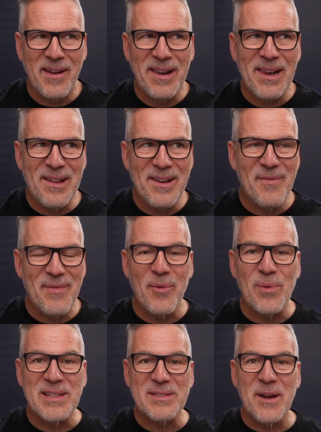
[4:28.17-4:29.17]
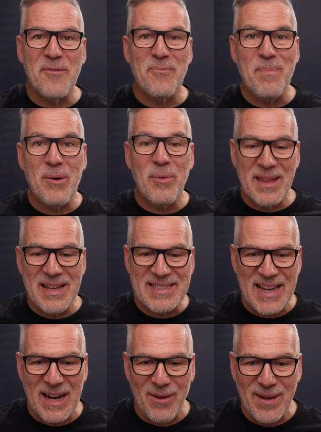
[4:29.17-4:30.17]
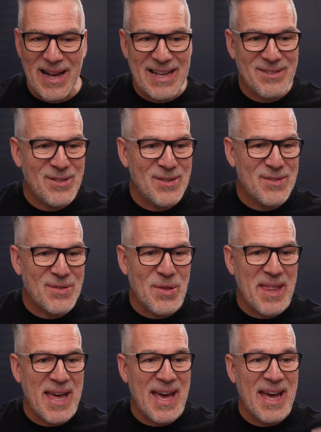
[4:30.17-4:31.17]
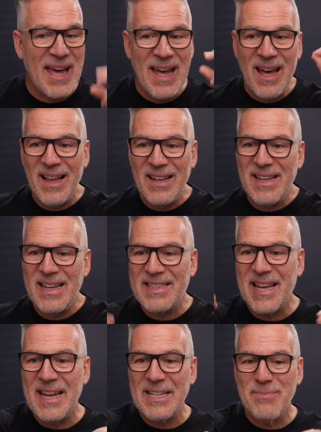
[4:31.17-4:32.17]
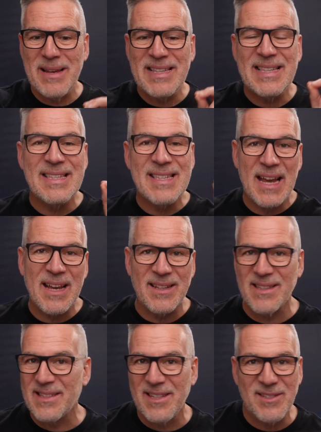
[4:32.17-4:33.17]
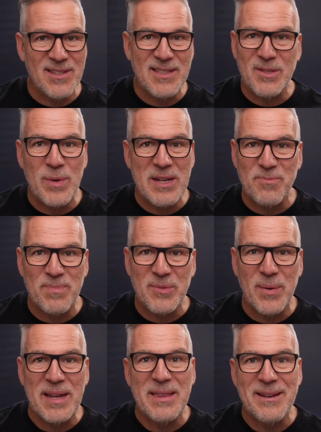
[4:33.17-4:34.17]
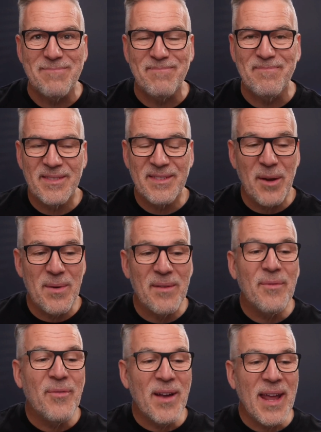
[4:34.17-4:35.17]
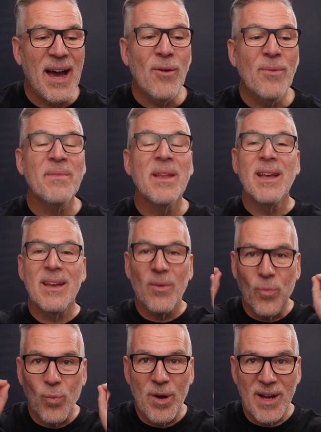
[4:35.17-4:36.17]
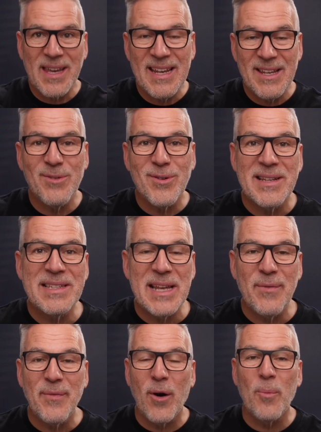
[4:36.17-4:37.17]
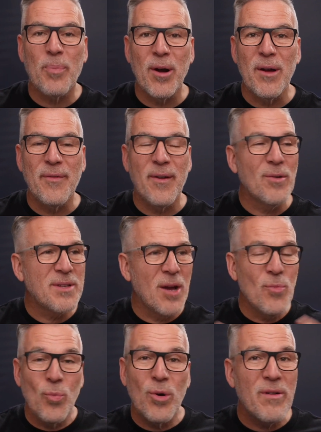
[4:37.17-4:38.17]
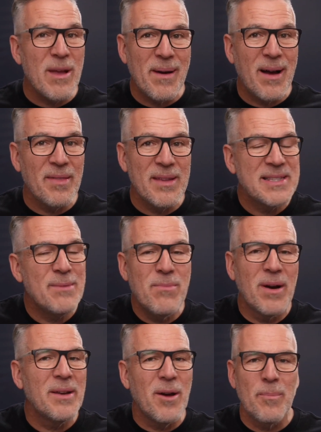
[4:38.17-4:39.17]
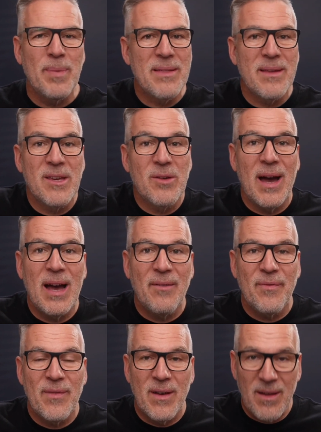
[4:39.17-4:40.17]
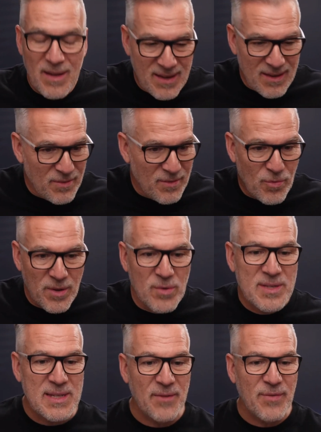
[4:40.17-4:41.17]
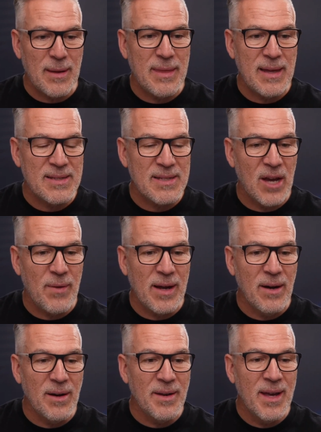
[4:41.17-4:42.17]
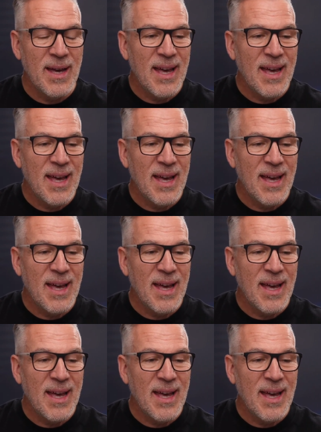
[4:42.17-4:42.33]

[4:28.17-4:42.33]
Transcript: I love that once I've built these out, as you saw there, it takes me seconds to just switch between them. So for now, work in your default profile. Don't worry about this. It might not be that you have all those different things going on.